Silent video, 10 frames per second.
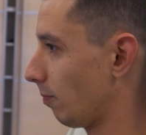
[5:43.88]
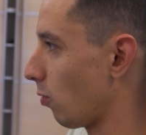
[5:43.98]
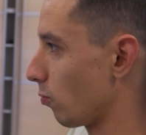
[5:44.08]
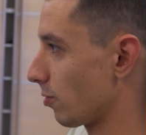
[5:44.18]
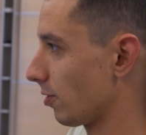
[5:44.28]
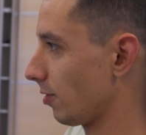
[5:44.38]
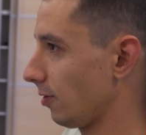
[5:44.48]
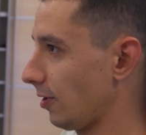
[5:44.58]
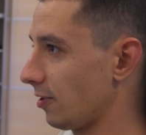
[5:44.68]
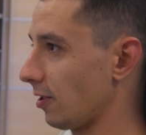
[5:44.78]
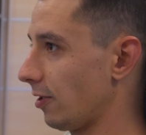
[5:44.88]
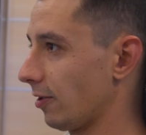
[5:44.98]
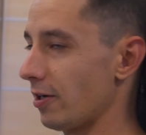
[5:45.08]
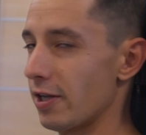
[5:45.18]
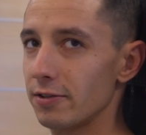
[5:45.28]
post that
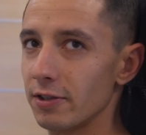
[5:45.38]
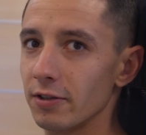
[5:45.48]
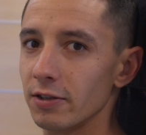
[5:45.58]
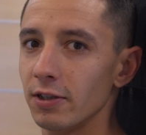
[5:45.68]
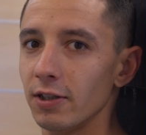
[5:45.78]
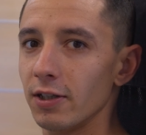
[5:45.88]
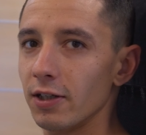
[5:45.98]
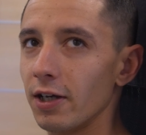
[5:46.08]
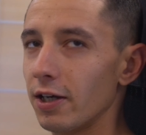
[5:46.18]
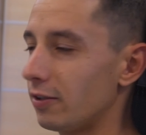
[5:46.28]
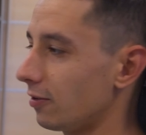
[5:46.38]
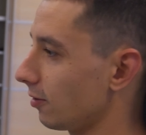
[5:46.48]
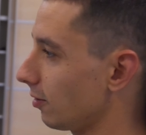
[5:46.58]
are creating, and